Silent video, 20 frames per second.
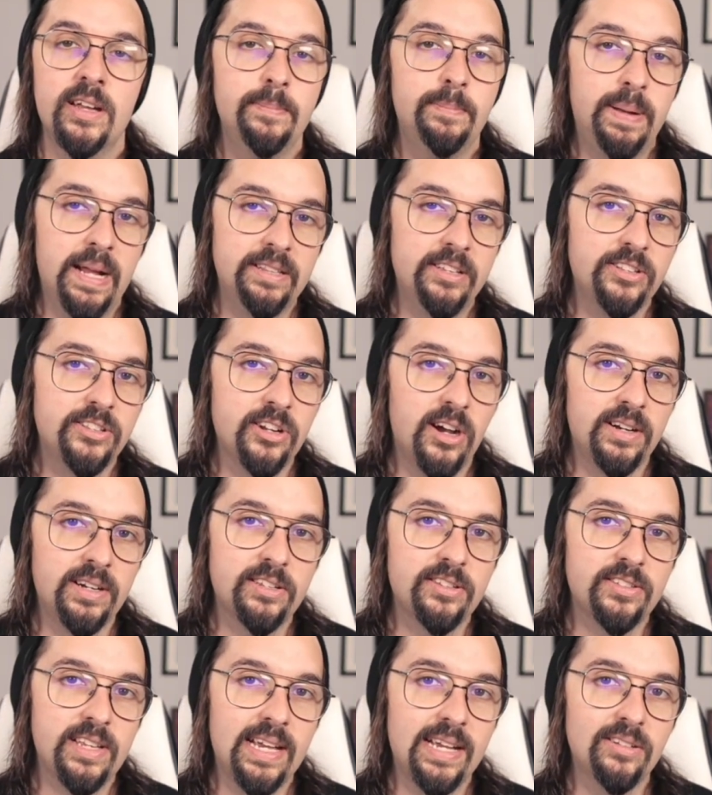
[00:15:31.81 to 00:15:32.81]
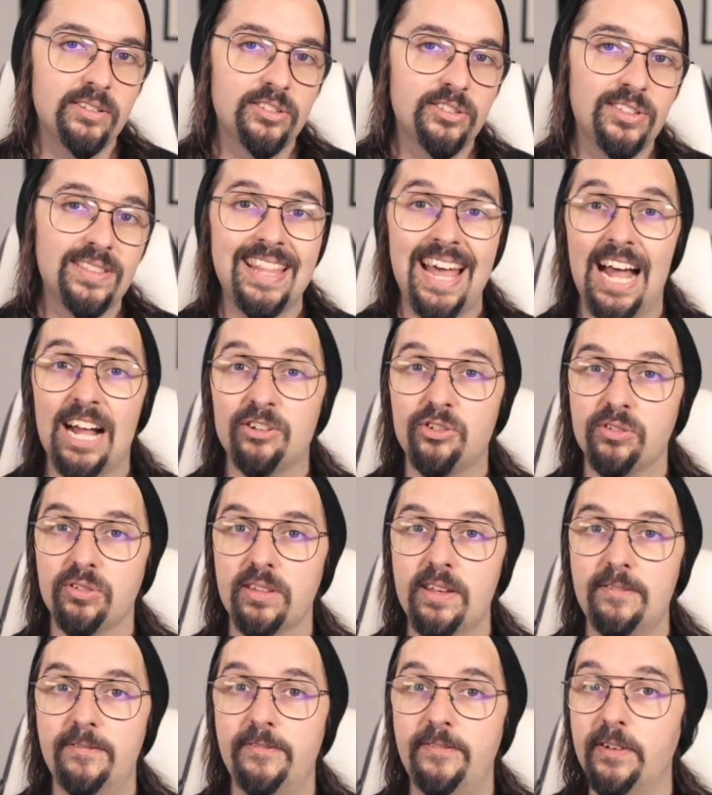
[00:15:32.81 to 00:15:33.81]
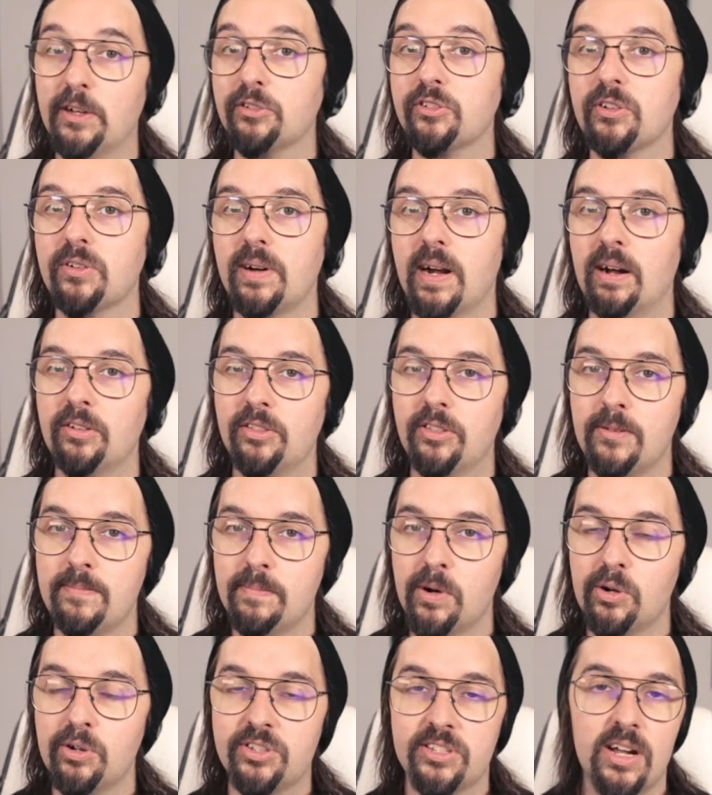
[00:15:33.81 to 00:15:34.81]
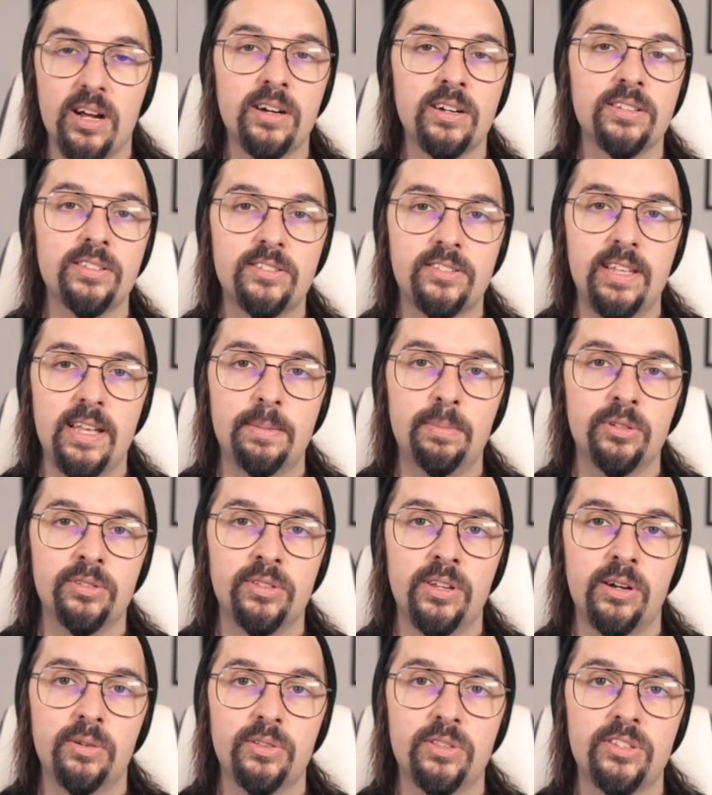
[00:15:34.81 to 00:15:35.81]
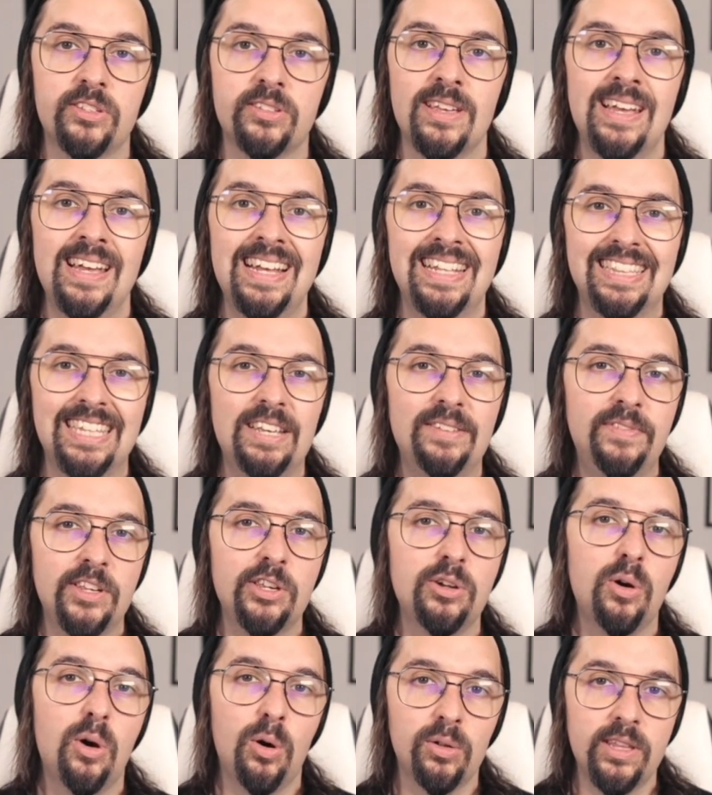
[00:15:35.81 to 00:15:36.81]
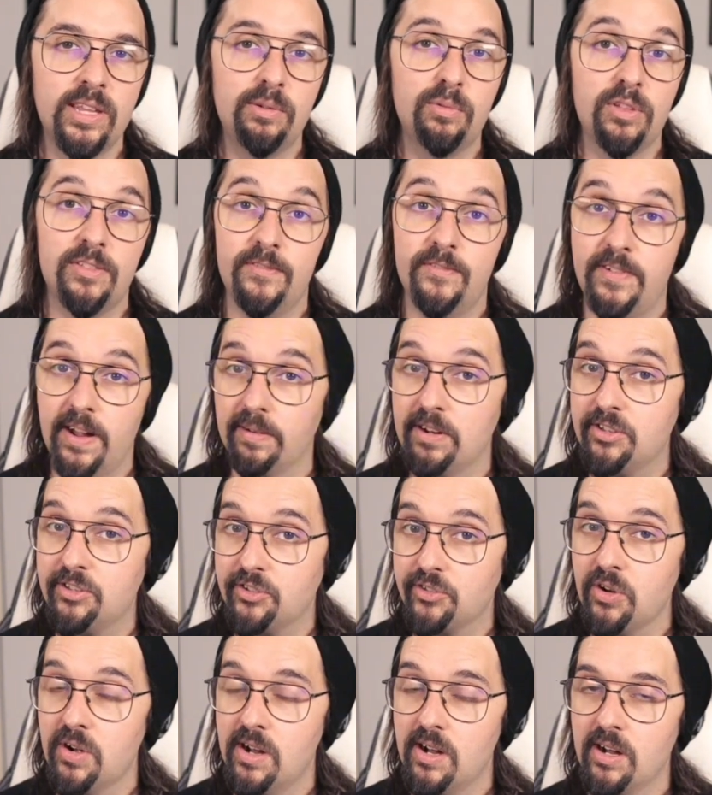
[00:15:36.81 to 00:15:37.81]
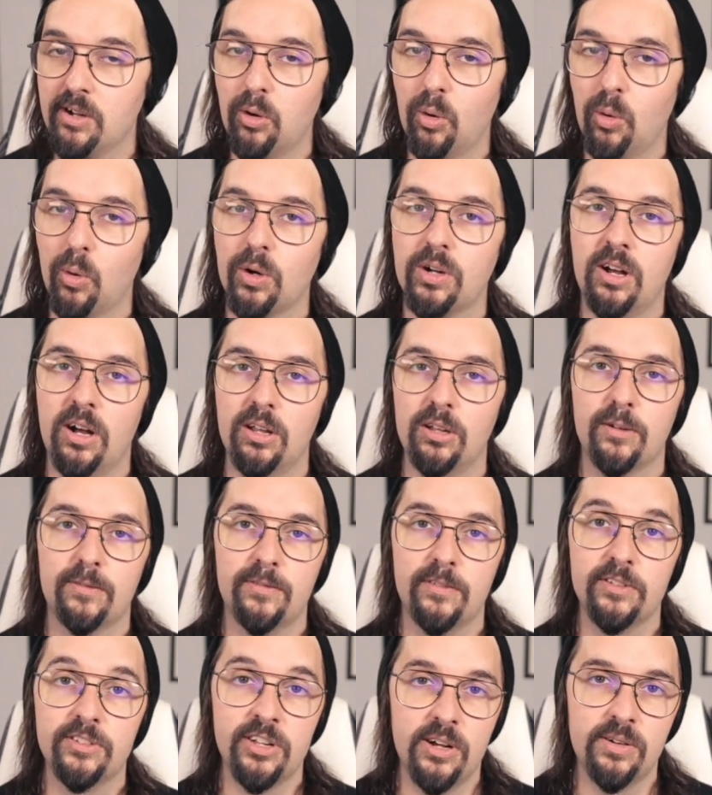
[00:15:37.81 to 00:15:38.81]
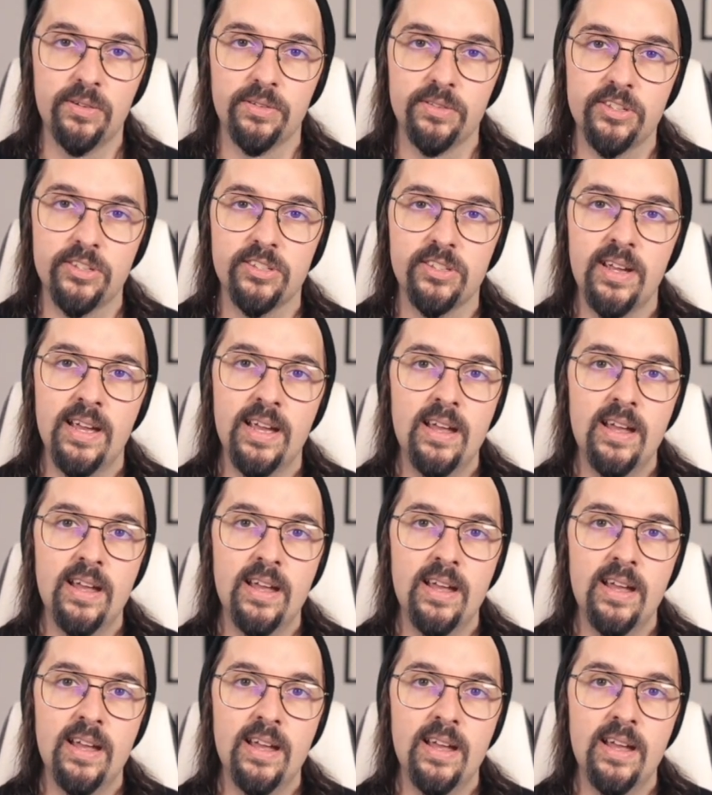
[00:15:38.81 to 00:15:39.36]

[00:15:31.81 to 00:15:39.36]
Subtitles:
Pentatonic scales naturally filter out the most unstable notes, leaving you only with very strong or colorful tones.